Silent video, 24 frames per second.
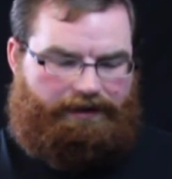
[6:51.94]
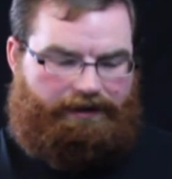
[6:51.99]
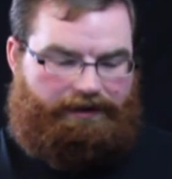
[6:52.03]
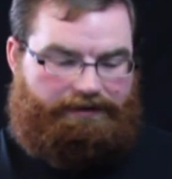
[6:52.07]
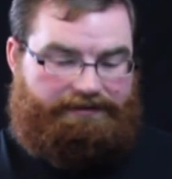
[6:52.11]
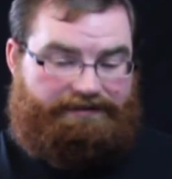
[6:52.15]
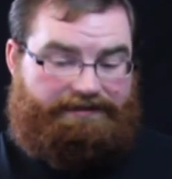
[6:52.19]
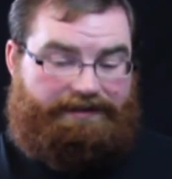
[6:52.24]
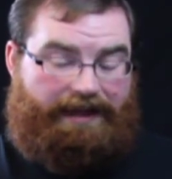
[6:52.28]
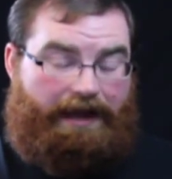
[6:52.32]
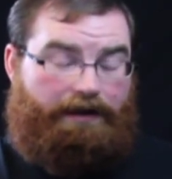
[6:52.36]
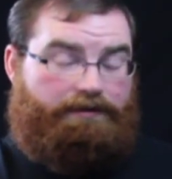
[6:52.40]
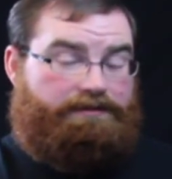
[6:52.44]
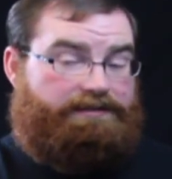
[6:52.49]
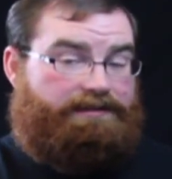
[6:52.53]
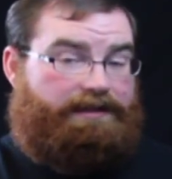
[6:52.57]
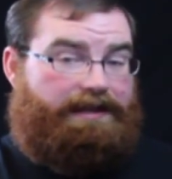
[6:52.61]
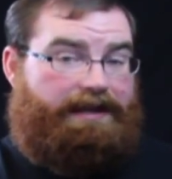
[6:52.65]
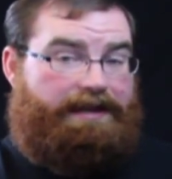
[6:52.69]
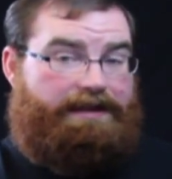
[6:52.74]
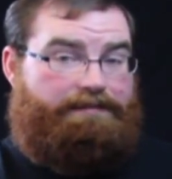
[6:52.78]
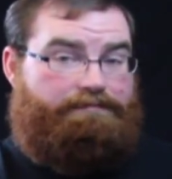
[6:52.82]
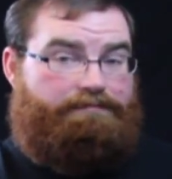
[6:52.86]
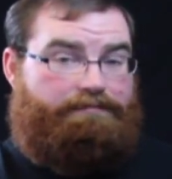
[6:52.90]
scouts
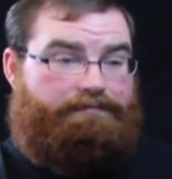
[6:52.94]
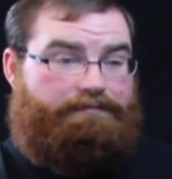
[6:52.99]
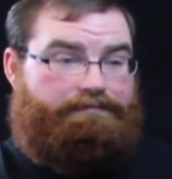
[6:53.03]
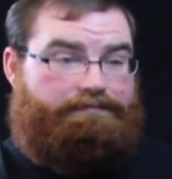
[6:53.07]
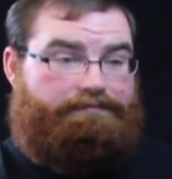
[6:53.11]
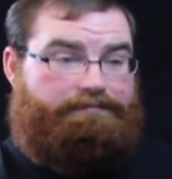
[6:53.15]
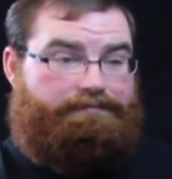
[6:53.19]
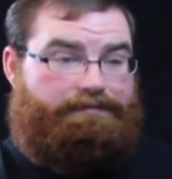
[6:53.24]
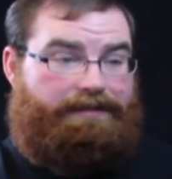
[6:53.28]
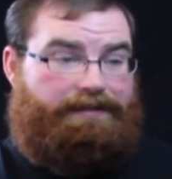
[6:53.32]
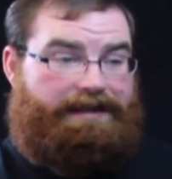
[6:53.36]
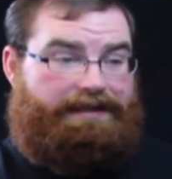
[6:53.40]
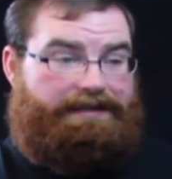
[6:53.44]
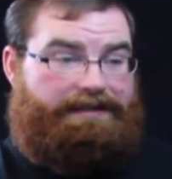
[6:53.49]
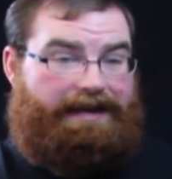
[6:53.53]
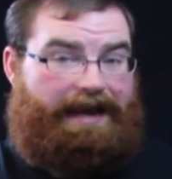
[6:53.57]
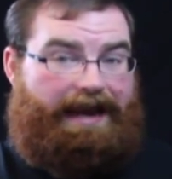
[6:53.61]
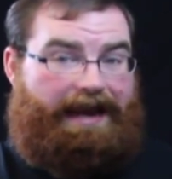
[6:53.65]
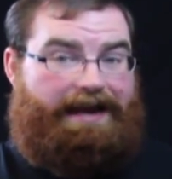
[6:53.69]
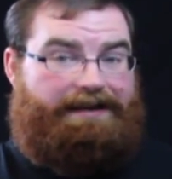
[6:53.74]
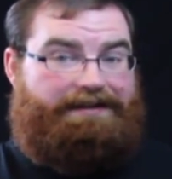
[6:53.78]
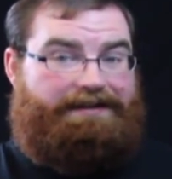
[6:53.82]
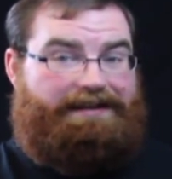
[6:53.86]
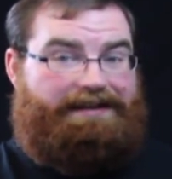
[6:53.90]
came in
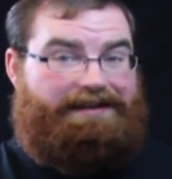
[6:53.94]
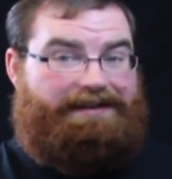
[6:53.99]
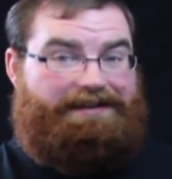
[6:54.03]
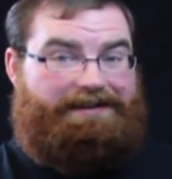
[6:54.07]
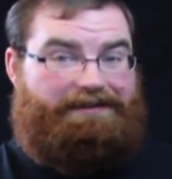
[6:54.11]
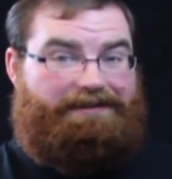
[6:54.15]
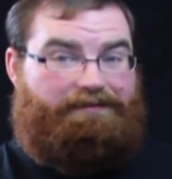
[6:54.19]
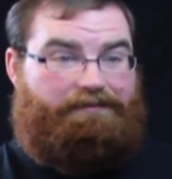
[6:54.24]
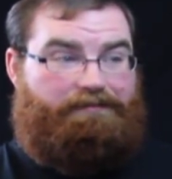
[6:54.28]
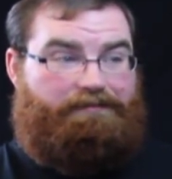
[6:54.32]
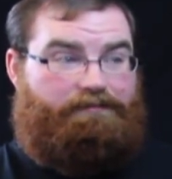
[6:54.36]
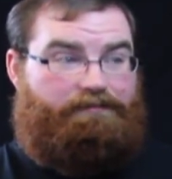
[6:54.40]
handy